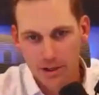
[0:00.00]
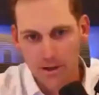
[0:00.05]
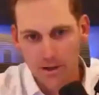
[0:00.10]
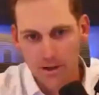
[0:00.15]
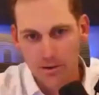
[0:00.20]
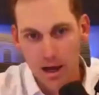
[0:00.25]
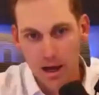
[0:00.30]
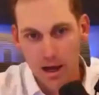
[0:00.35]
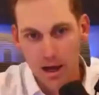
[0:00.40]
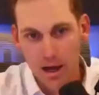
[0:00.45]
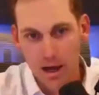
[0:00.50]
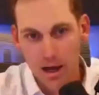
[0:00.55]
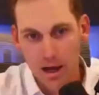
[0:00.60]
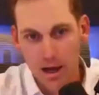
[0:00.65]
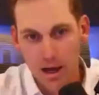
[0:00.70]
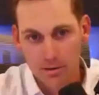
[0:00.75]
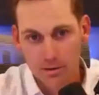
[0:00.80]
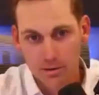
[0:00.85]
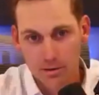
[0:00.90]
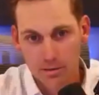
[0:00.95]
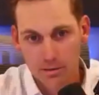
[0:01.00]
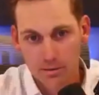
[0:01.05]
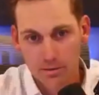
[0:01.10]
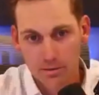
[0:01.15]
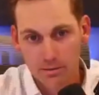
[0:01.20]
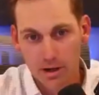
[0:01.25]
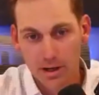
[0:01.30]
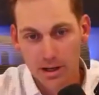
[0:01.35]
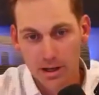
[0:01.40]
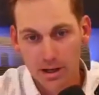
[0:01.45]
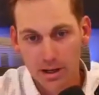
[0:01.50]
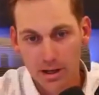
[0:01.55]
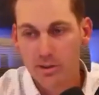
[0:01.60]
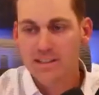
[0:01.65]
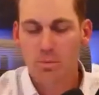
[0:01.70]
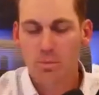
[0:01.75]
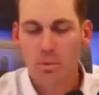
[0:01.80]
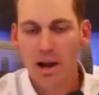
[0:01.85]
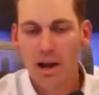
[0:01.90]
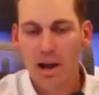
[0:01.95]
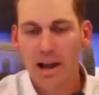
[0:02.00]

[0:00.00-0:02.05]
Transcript: it out. Right. So that's why,